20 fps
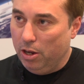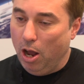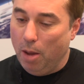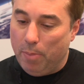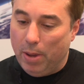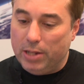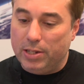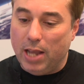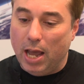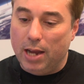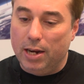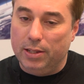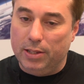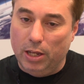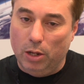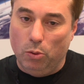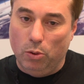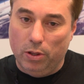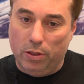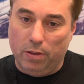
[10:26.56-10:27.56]
basically I had to
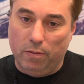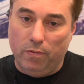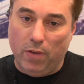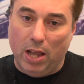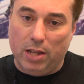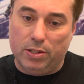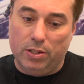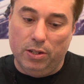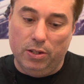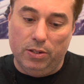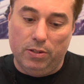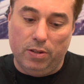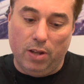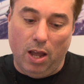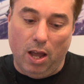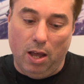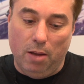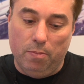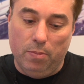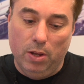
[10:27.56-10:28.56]
deal with investors
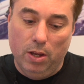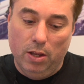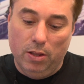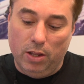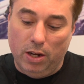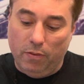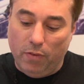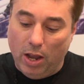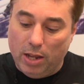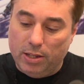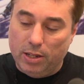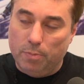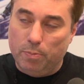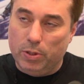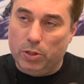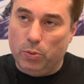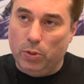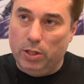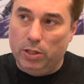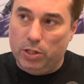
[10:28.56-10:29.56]
that if I did
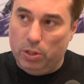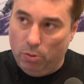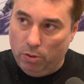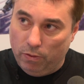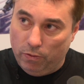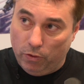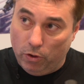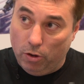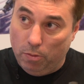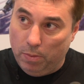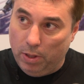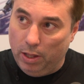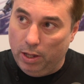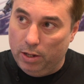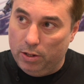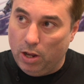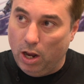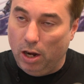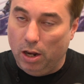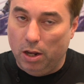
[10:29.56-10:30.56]
between $2 and $4
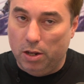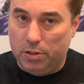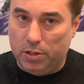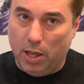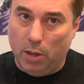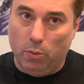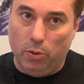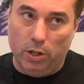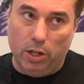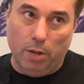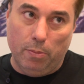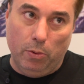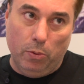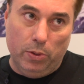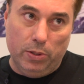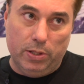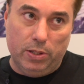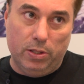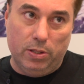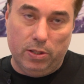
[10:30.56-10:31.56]
million, they would come in
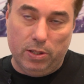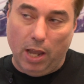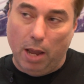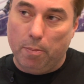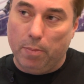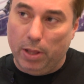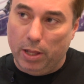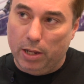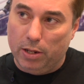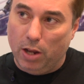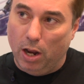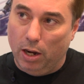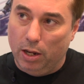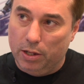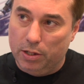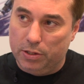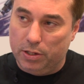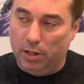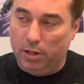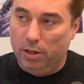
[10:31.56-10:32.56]
with $10 million.
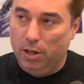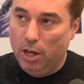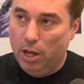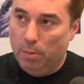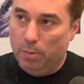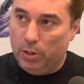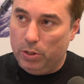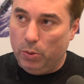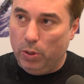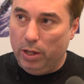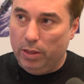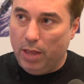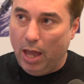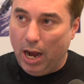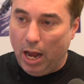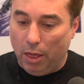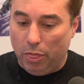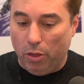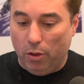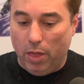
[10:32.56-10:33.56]
And between that,
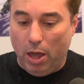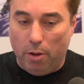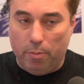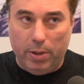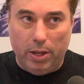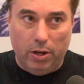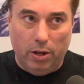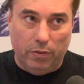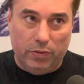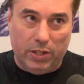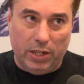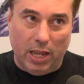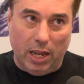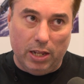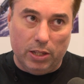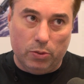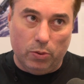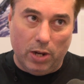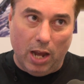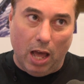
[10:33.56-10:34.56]
I thought that would be enough to get
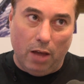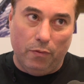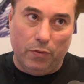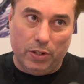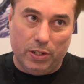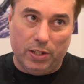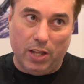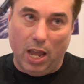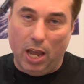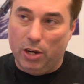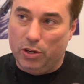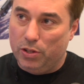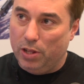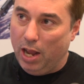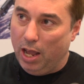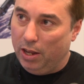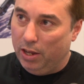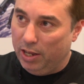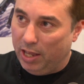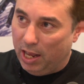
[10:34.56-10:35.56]
it to an alpha stage that
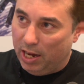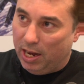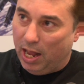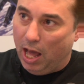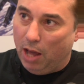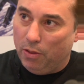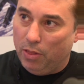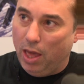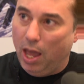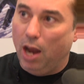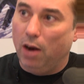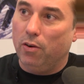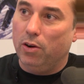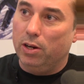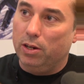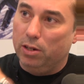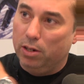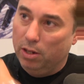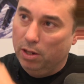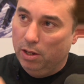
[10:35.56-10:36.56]
I could get it out there
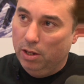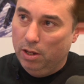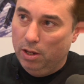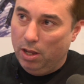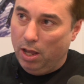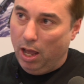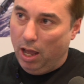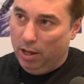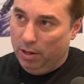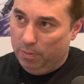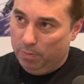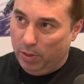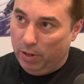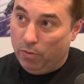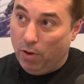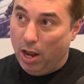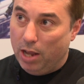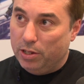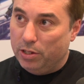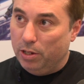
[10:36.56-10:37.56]
and be
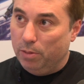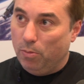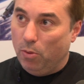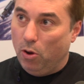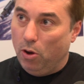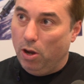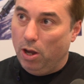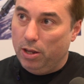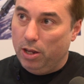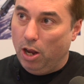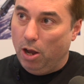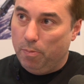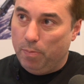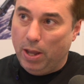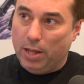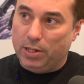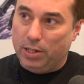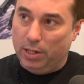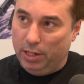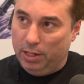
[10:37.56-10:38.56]
raising more,
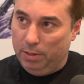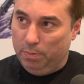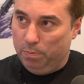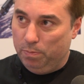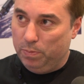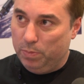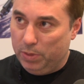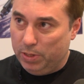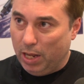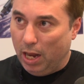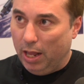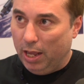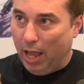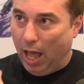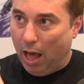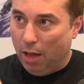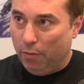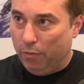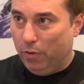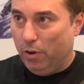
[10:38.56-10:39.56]
basically selling
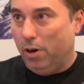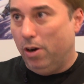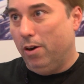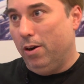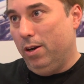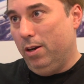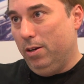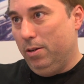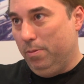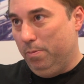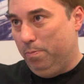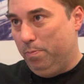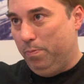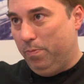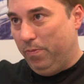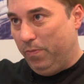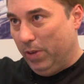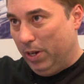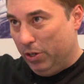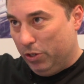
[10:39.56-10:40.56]
alpha
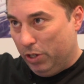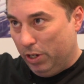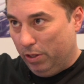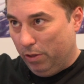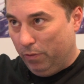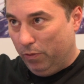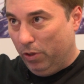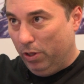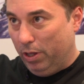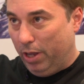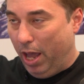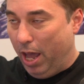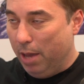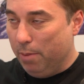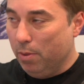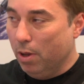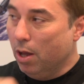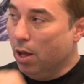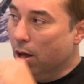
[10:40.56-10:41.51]
and finishing the full game.